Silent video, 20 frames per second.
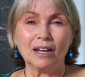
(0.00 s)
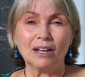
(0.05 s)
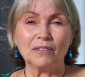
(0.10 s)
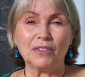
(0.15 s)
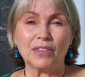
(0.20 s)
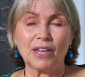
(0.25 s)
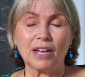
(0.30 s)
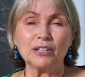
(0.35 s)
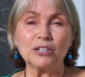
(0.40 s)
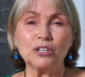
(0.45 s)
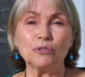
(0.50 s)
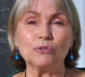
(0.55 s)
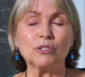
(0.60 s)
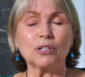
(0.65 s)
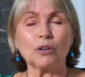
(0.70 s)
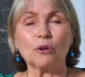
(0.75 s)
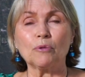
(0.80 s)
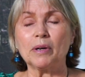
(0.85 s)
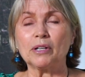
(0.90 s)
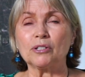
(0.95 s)
Thank you
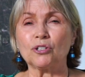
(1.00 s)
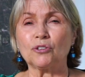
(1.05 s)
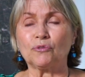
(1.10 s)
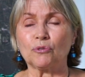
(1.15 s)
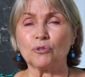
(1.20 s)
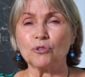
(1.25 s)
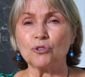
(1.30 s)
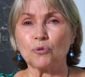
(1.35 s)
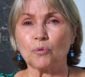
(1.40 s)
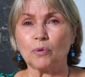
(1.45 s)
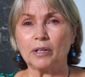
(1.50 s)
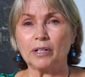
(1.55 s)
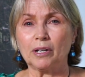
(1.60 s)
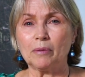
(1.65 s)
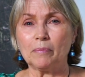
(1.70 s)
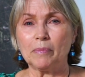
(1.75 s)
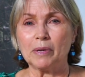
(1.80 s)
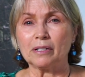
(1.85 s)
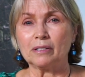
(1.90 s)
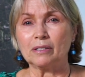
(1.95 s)
so much for
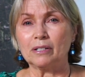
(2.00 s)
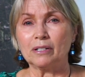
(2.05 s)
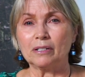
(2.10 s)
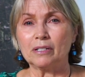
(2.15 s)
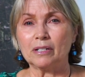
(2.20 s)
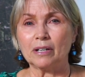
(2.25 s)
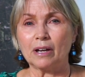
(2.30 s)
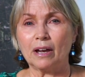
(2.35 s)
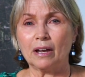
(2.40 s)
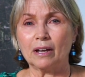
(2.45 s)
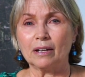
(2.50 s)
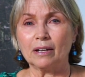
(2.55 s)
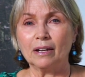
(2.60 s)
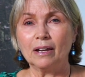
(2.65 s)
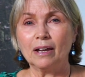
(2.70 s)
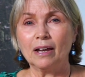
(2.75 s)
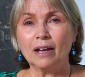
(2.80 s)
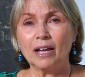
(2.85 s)
joining me today.